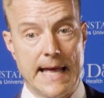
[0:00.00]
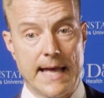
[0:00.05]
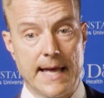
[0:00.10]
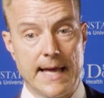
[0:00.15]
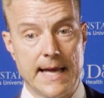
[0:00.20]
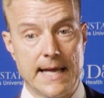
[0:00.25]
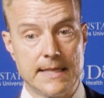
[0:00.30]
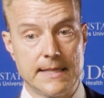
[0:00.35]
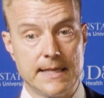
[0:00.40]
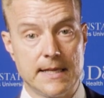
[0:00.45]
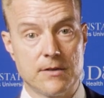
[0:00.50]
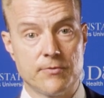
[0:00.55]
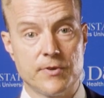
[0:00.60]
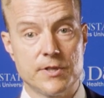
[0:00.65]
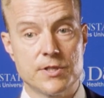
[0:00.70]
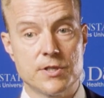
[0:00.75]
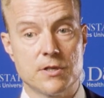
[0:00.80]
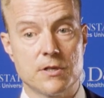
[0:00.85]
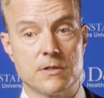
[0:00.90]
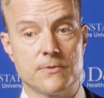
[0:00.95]
and then
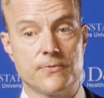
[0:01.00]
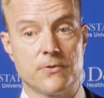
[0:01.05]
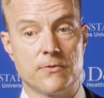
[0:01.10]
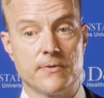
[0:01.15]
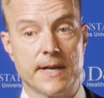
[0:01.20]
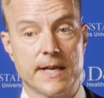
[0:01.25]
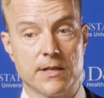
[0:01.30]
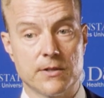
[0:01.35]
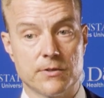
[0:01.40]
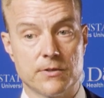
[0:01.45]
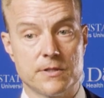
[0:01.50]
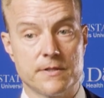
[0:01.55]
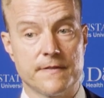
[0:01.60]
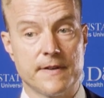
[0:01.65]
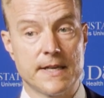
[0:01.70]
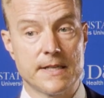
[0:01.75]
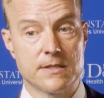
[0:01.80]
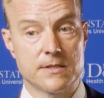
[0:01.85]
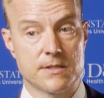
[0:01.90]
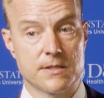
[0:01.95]
return for regular
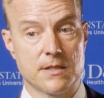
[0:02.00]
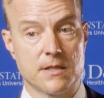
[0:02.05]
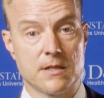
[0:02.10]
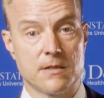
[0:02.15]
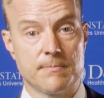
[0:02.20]
device